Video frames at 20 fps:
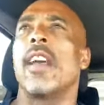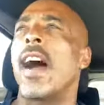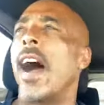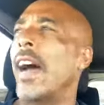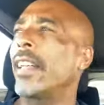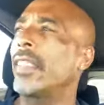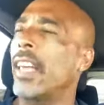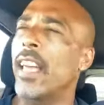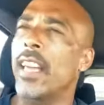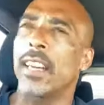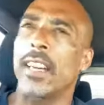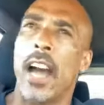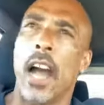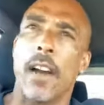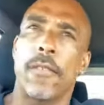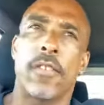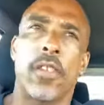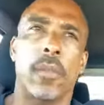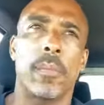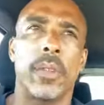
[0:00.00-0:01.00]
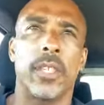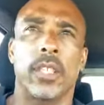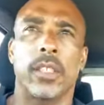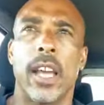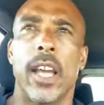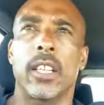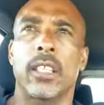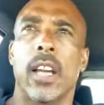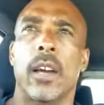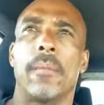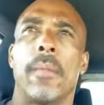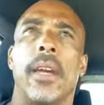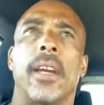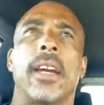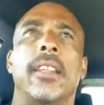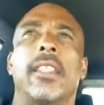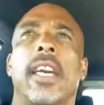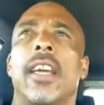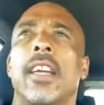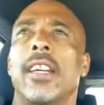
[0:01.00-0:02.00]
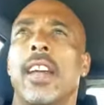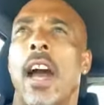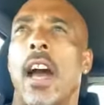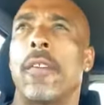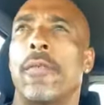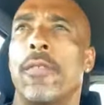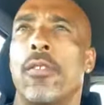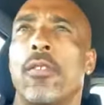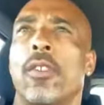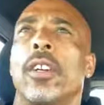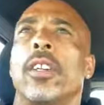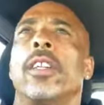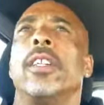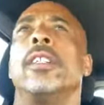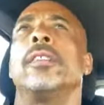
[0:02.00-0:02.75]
I thank God for the mistakes I make. I thank God for